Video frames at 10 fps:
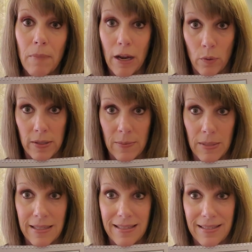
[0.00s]
by
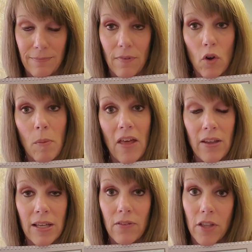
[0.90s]
Christmas or by
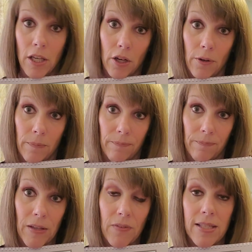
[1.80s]
the end of the year
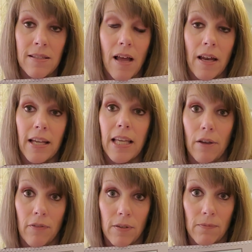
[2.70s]
if it's not a
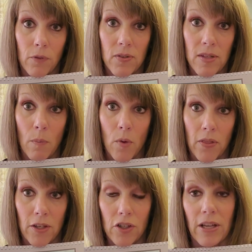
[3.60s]
gift for
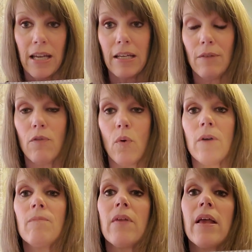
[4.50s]
someone that you're getting it
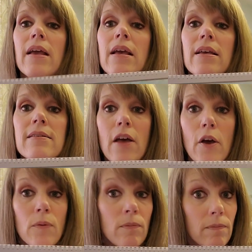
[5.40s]
for.
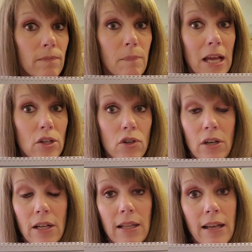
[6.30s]
So make sure
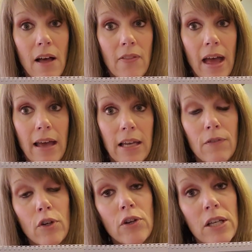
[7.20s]
and click on that
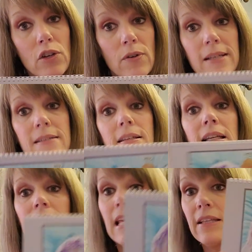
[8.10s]
if you're interested
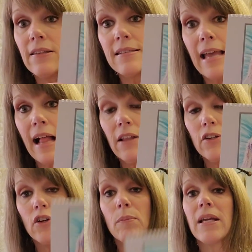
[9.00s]
in getting this
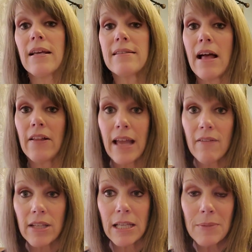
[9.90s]
calendar because I only
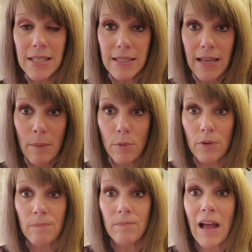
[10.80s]
have a limited
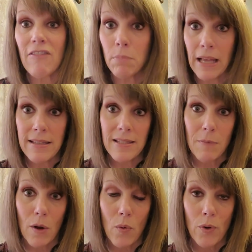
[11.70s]
number. I've placed
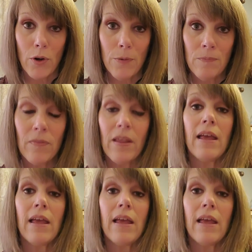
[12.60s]
my order